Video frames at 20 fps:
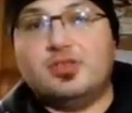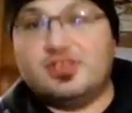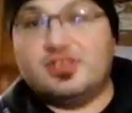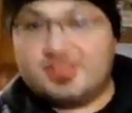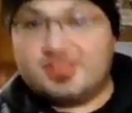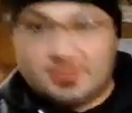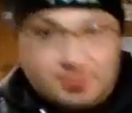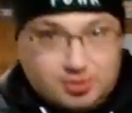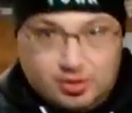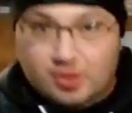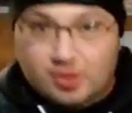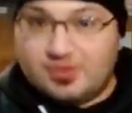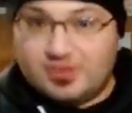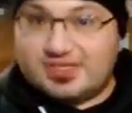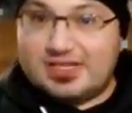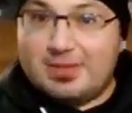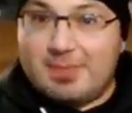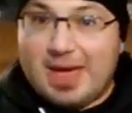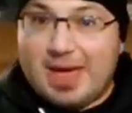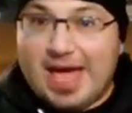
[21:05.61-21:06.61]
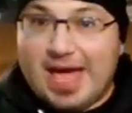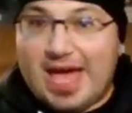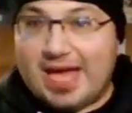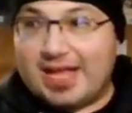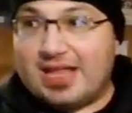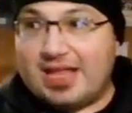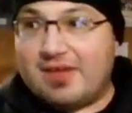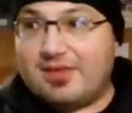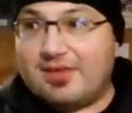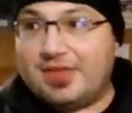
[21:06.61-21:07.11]
There's some clothes in the
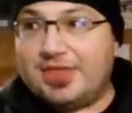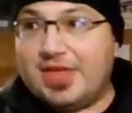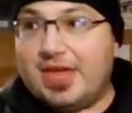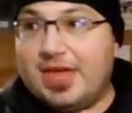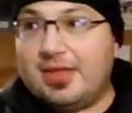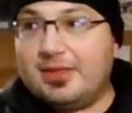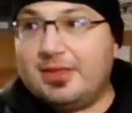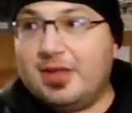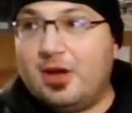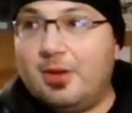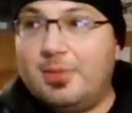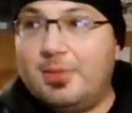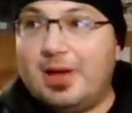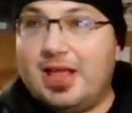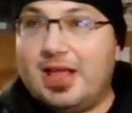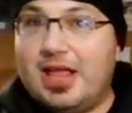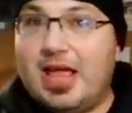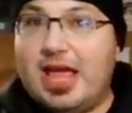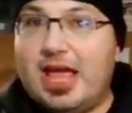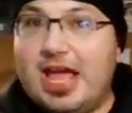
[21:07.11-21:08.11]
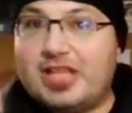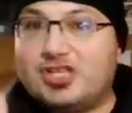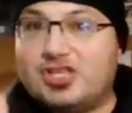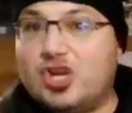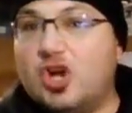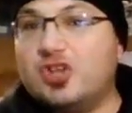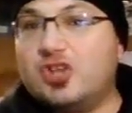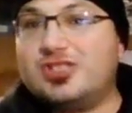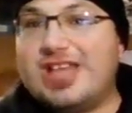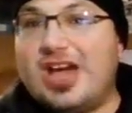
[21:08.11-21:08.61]
bag and everything, though. But it
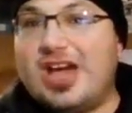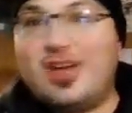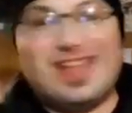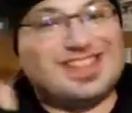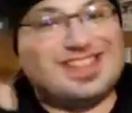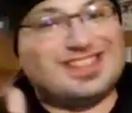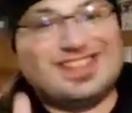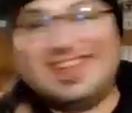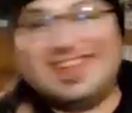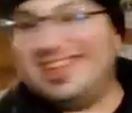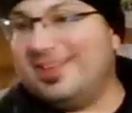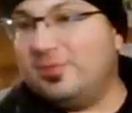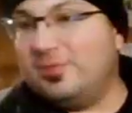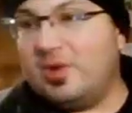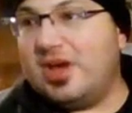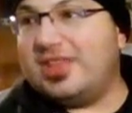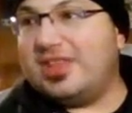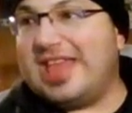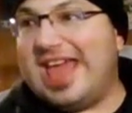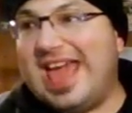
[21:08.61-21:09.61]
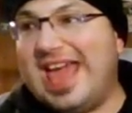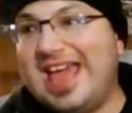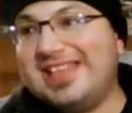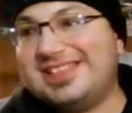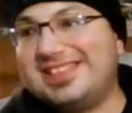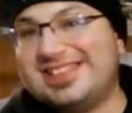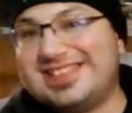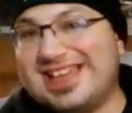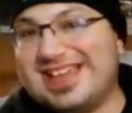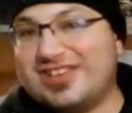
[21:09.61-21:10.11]
turns out it's one of the
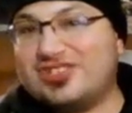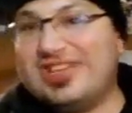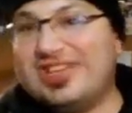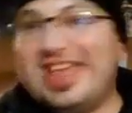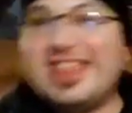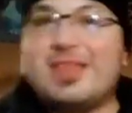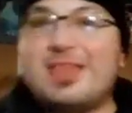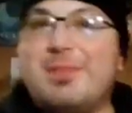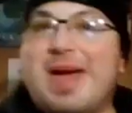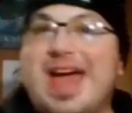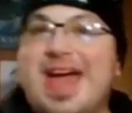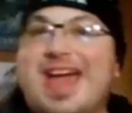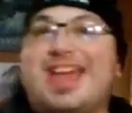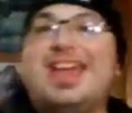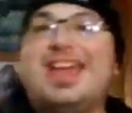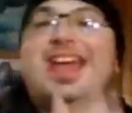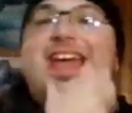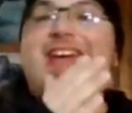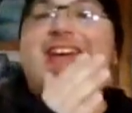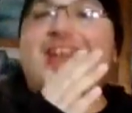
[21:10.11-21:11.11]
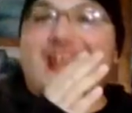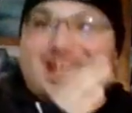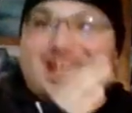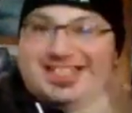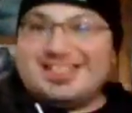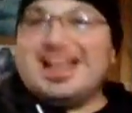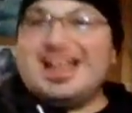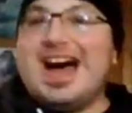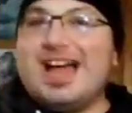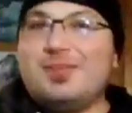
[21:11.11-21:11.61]
heads that's actually in the bag
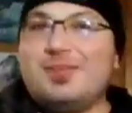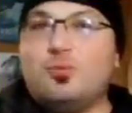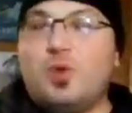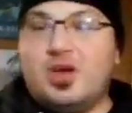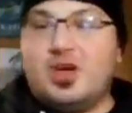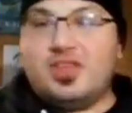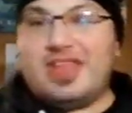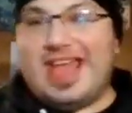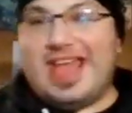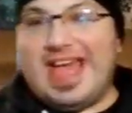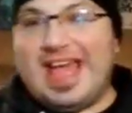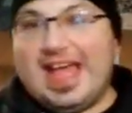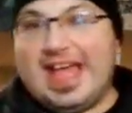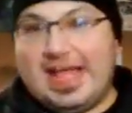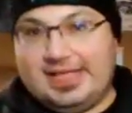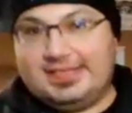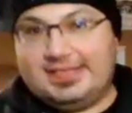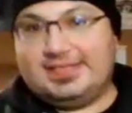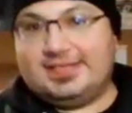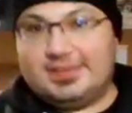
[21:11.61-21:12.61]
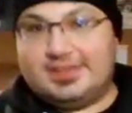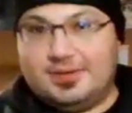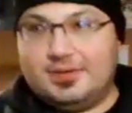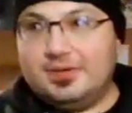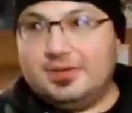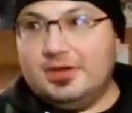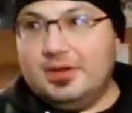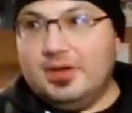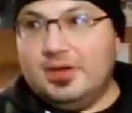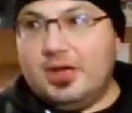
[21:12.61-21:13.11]
is not one of the heads.
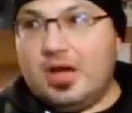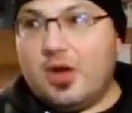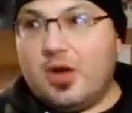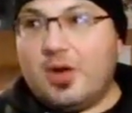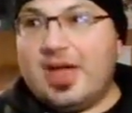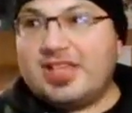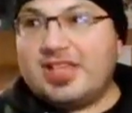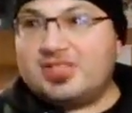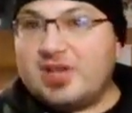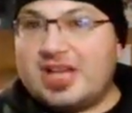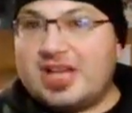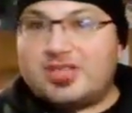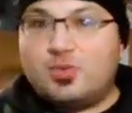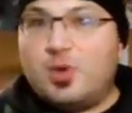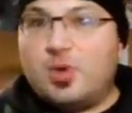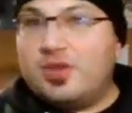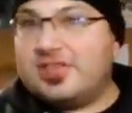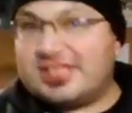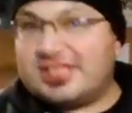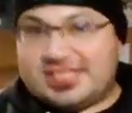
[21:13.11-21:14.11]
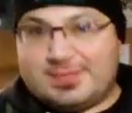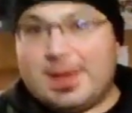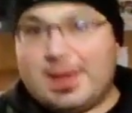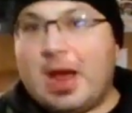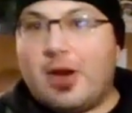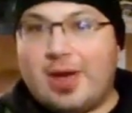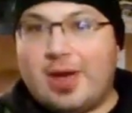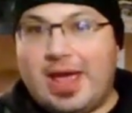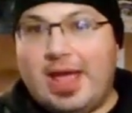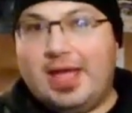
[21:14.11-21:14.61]
All right, it's actually one of the
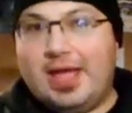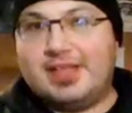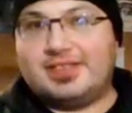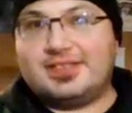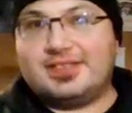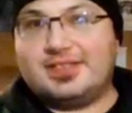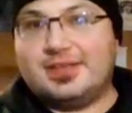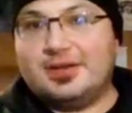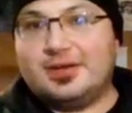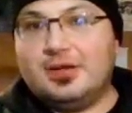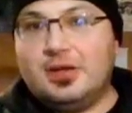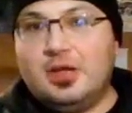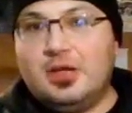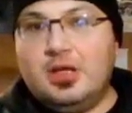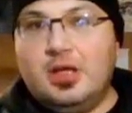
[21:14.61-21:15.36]
spare heads.